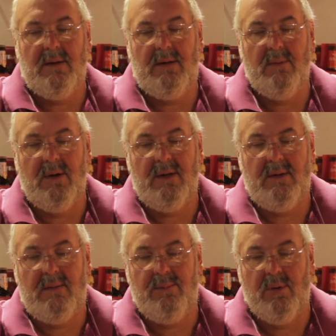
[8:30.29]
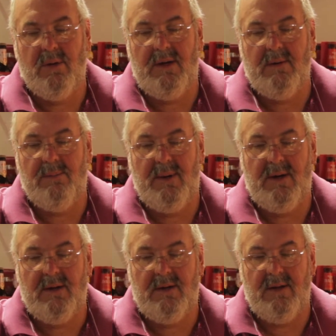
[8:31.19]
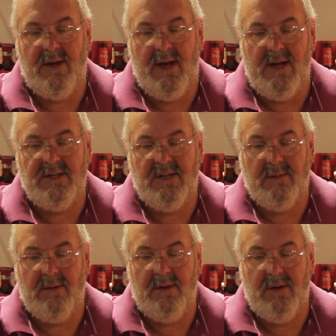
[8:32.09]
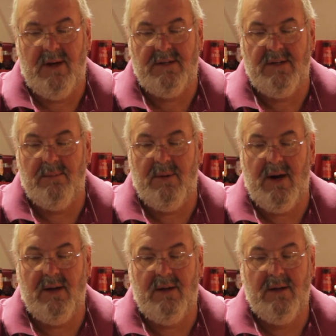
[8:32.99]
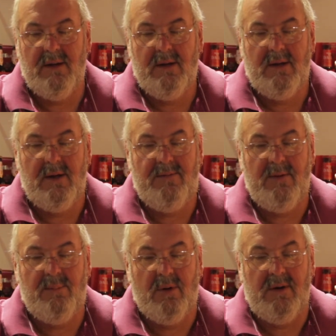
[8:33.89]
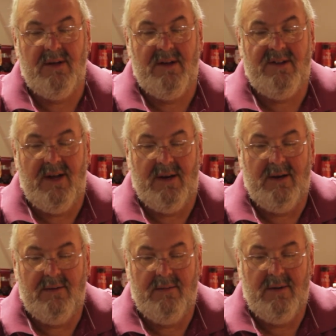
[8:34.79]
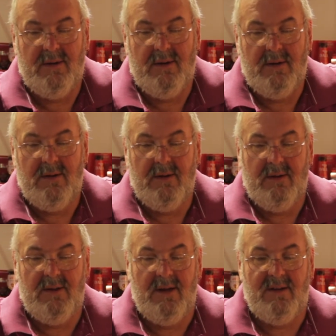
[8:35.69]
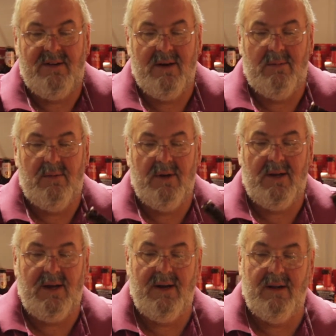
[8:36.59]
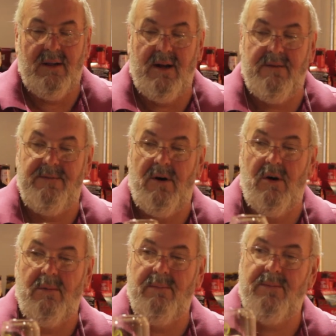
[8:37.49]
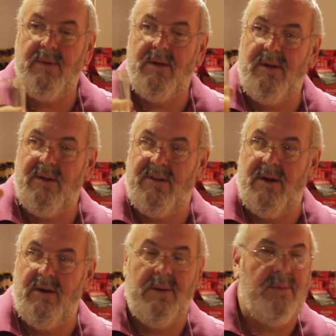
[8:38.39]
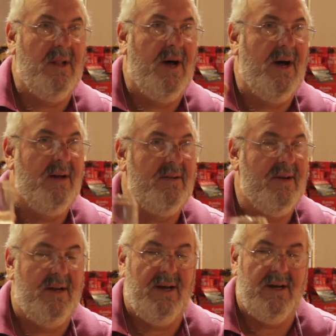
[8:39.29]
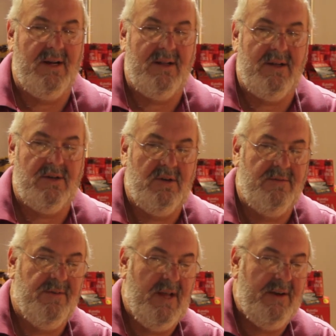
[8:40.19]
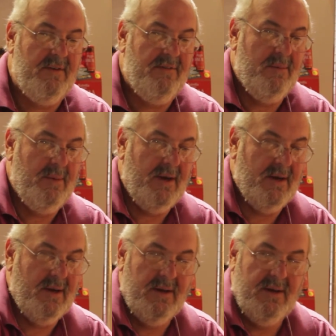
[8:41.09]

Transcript: You want to pour your beer to the edge of the bottle. If you pour it to the center, then you start really getting a lot of foam. You stir it up a lot, so you're not going to get the true flavor of the beer